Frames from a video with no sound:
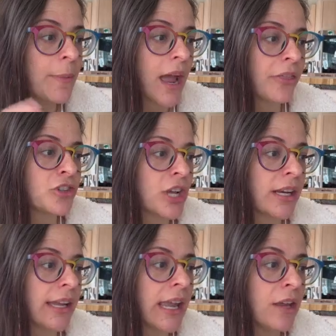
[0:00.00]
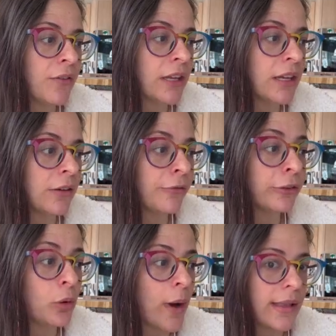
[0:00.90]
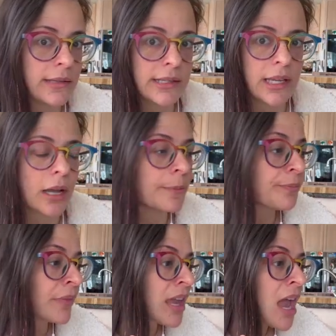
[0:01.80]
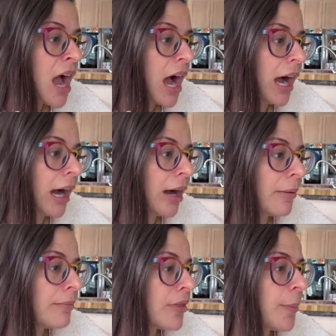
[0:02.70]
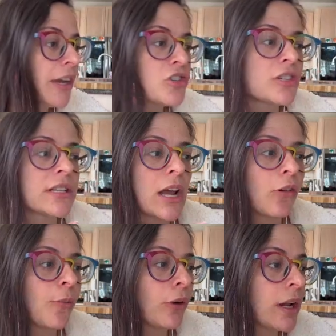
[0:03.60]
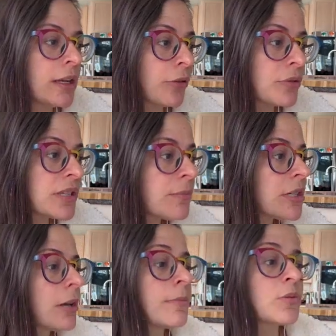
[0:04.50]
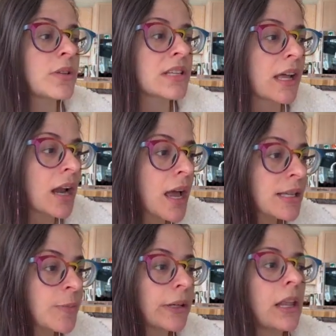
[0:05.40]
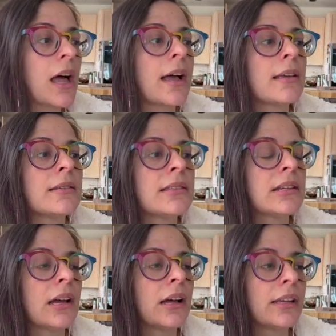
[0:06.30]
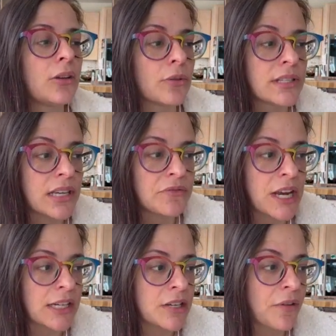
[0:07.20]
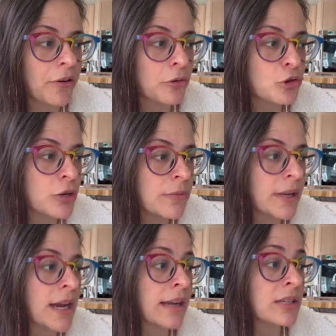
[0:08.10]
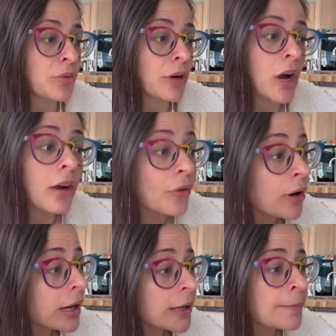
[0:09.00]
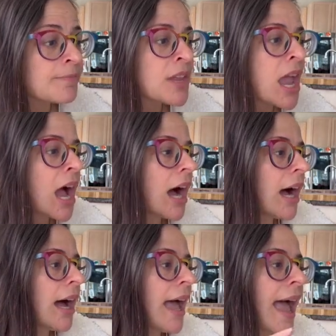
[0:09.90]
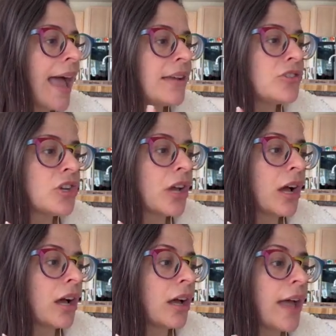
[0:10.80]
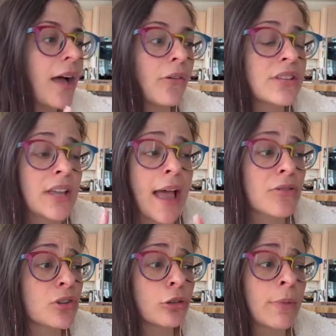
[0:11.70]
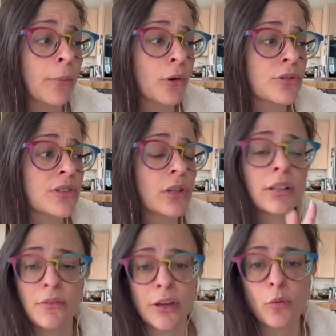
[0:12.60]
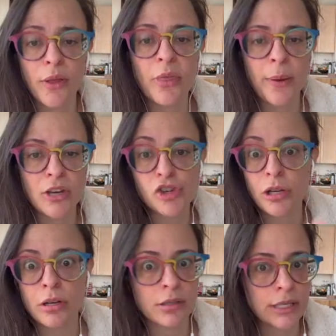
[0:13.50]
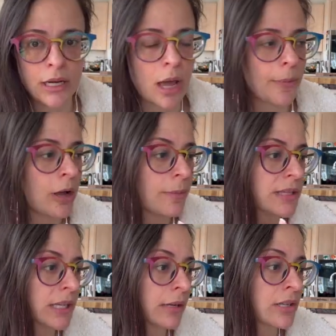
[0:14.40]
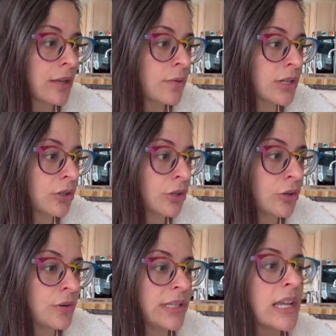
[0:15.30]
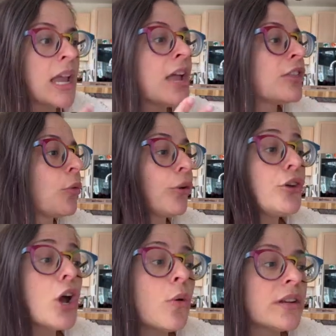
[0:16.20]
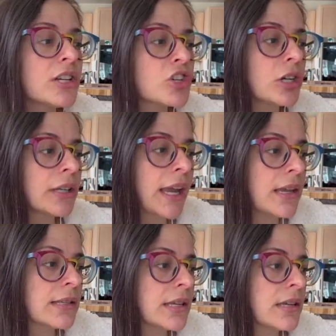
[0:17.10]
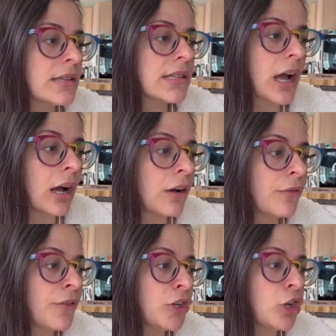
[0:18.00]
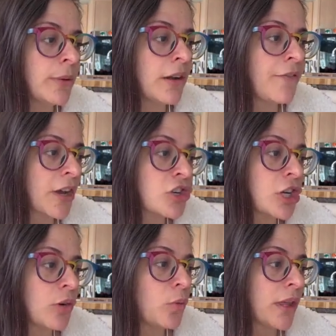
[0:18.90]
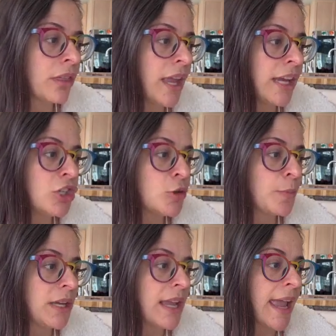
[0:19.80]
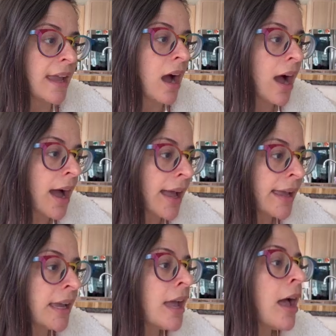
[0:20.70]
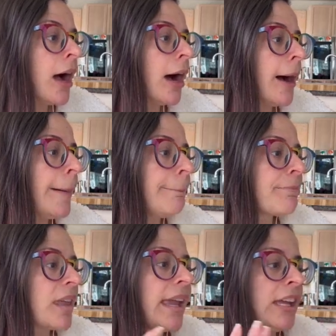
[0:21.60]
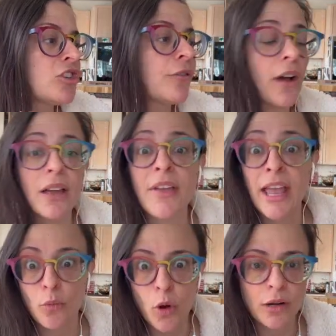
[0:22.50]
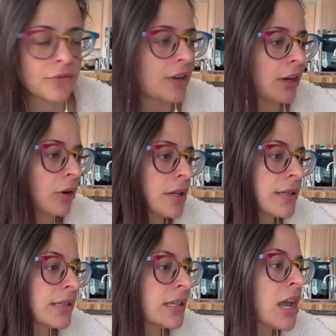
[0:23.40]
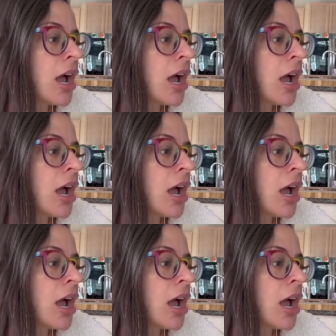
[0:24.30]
pathogenic avian influenza. The patient did not report any other symptoms, was not hospitalized. He received antiviral treatment and is recovering. Household members living with the patient did not become sick. So that was good news. There were no additional cases of human infection with HPAI, H5N1 virus,